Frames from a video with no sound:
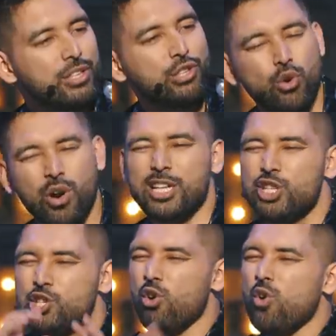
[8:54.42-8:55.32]
You
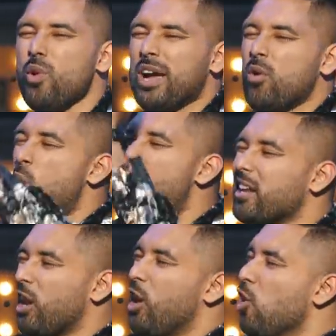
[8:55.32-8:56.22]
are doing
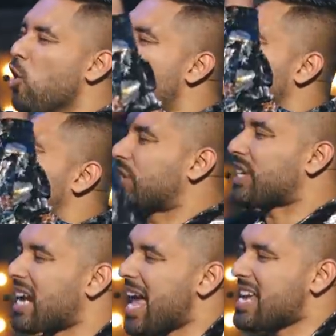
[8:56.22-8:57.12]
what looks
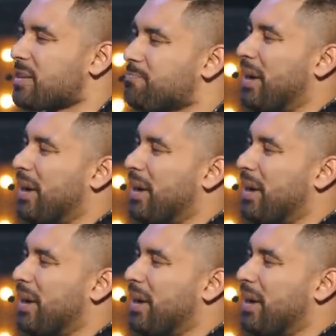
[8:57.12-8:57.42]
right,